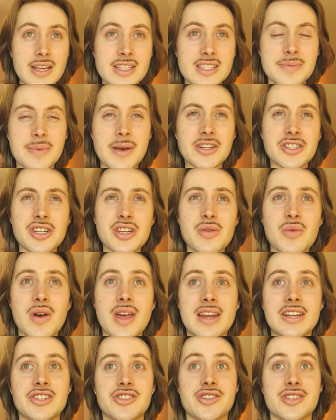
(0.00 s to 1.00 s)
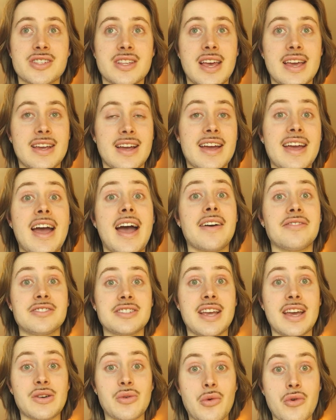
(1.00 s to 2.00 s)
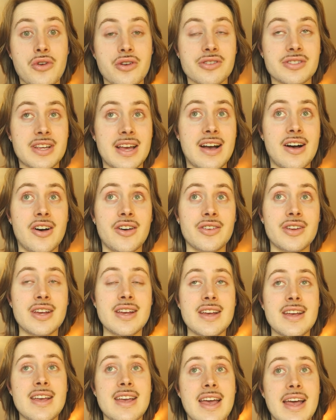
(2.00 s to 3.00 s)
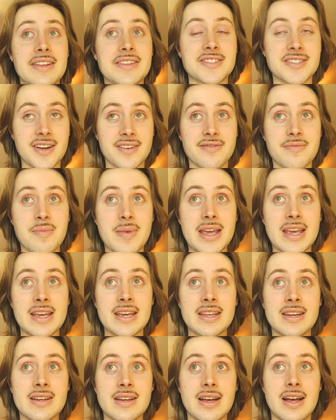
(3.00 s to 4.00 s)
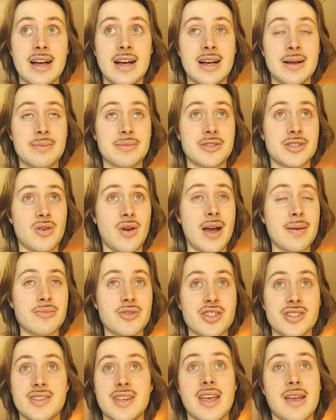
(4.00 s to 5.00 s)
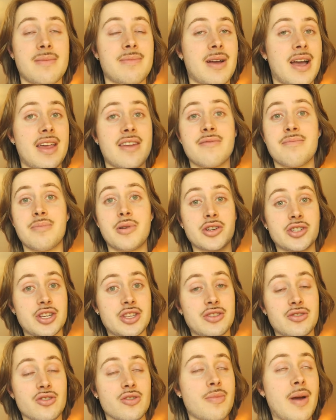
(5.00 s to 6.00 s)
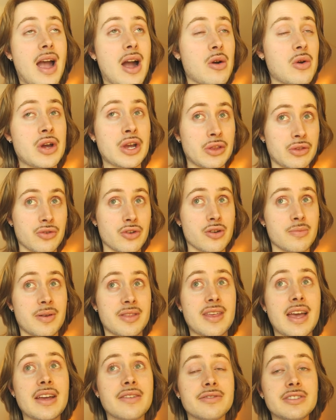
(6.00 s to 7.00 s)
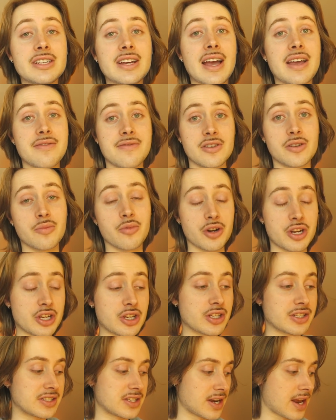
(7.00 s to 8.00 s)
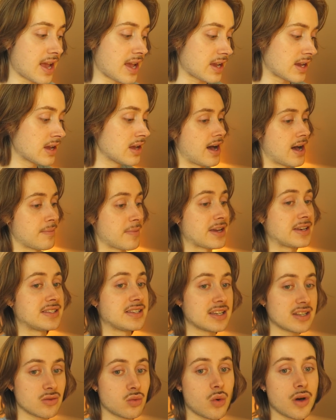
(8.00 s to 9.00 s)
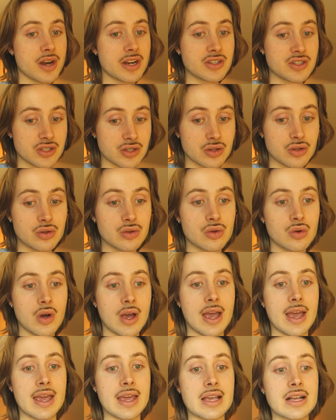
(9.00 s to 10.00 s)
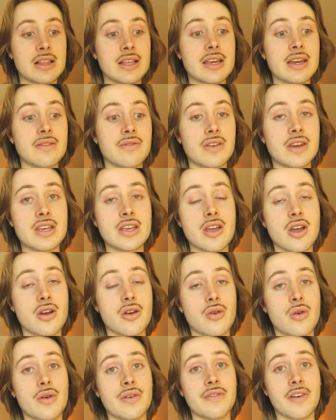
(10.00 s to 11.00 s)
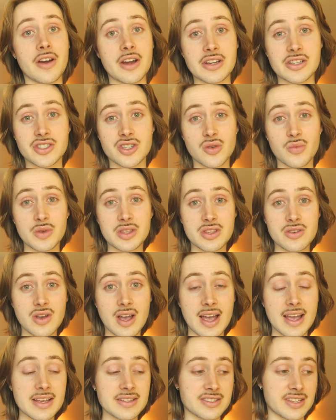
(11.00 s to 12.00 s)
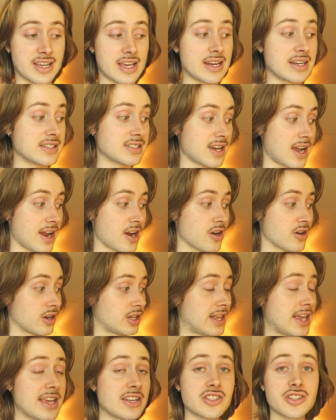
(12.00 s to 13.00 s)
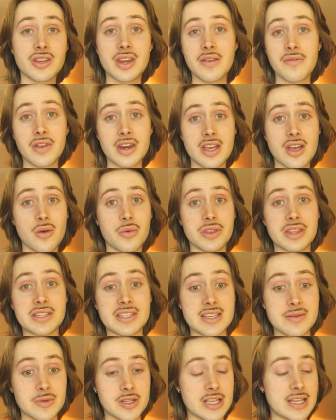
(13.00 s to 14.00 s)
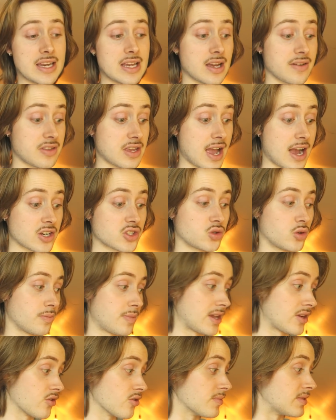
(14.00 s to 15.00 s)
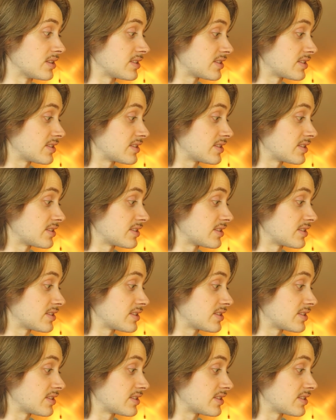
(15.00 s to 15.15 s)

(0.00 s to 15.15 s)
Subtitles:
especially when it's just like I have to get orders out and stuff made. So I'm just like kind of pushing through, powering through, but thankfully I feel pretty good today. I did want to do a cleaning video very soon with you guys, like an entire cage cleaning video with the deep cleaning of the actual pig room